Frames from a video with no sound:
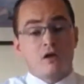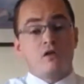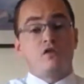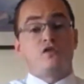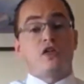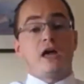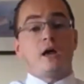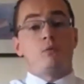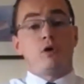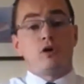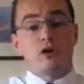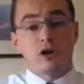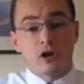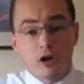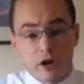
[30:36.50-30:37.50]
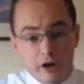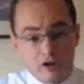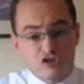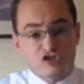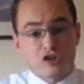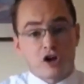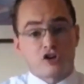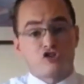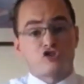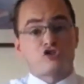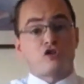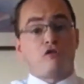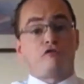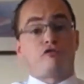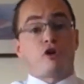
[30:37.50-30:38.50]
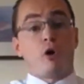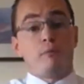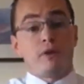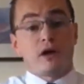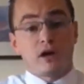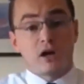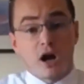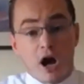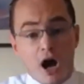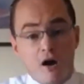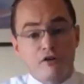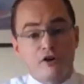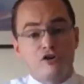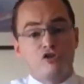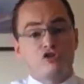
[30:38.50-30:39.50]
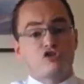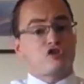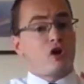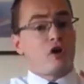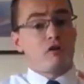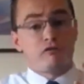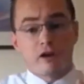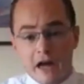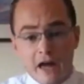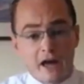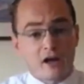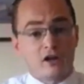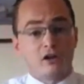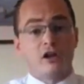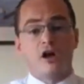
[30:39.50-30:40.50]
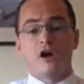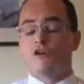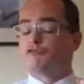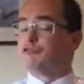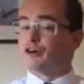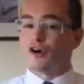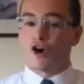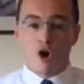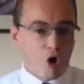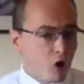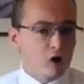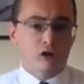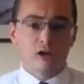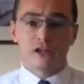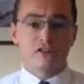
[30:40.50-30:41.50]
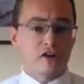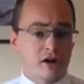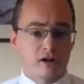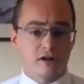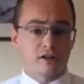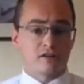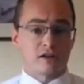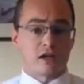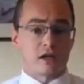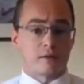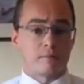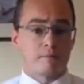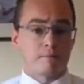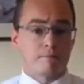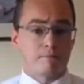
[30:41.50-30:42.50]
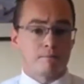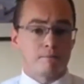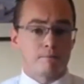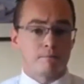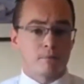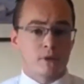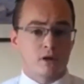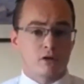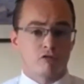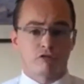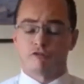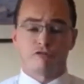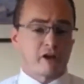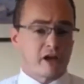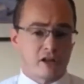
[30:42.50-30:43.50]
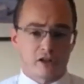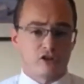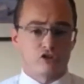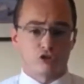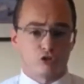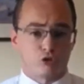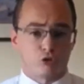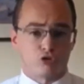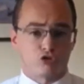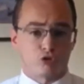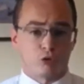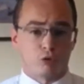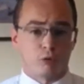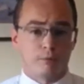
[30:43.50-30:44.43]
they will curse us from the caverns of hell for all eternity for failing to do so.